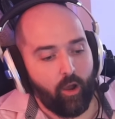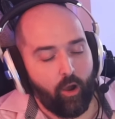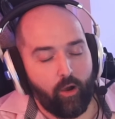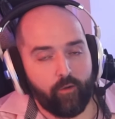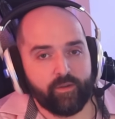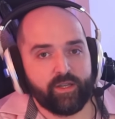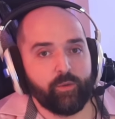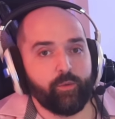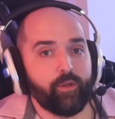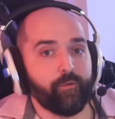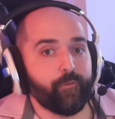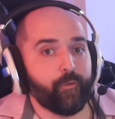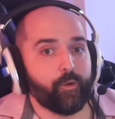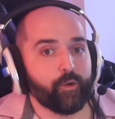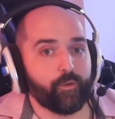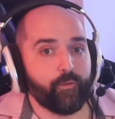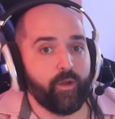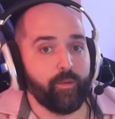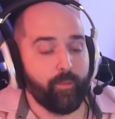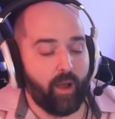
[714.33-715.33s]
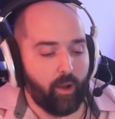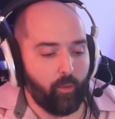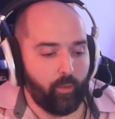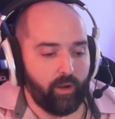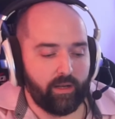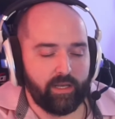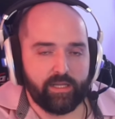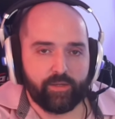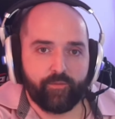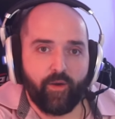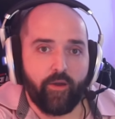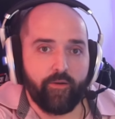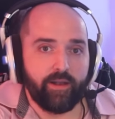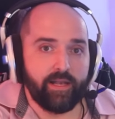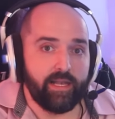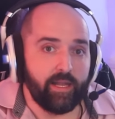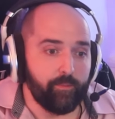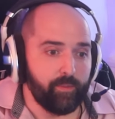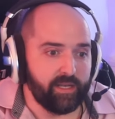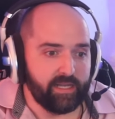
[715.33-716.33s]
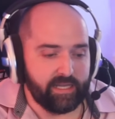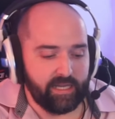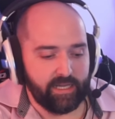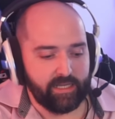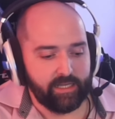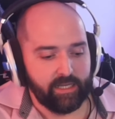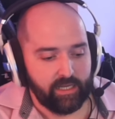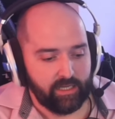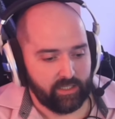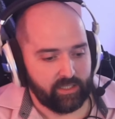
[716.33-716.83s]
Obviously with the force feedback wheel, it's very limited,